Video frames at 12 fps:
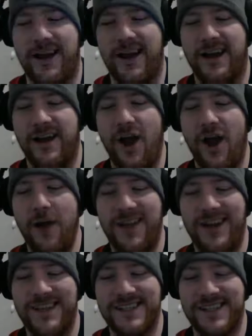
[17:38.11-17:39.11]
Not
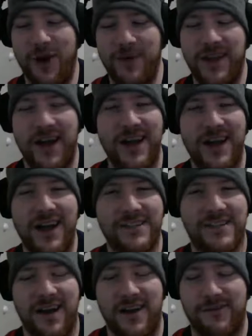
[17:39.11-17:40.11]
because
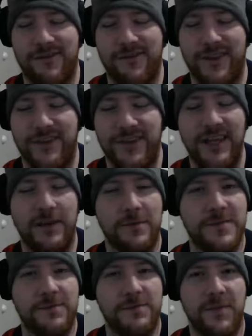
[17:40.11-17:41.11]
of the
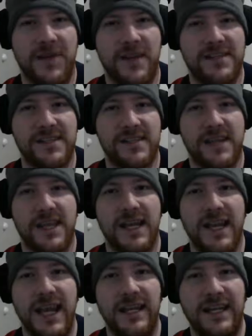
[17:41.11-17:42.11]
teams, but because
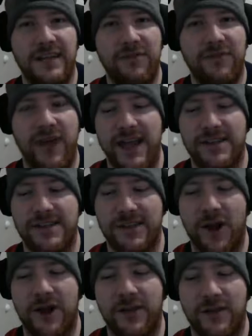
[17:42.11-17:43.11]
Canadian fans, a
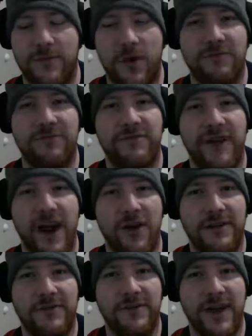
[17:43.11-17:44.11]
lot of them are very,
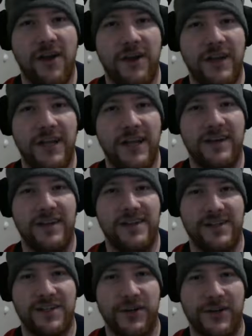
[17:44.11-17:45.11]
very
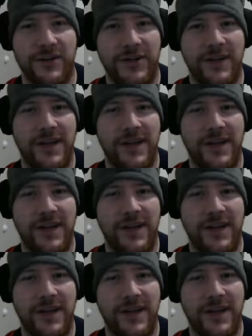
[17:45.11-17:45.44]
egotistical.